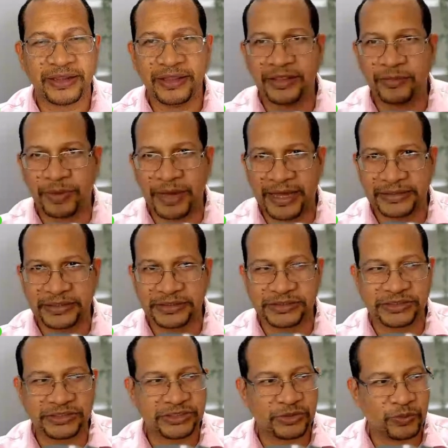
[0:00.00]
the
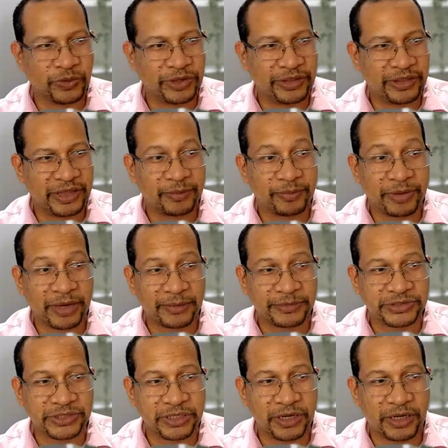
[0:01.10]
patterns with the
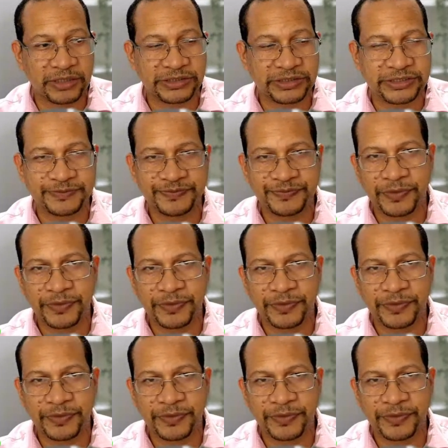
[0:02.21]
embalmer's clots.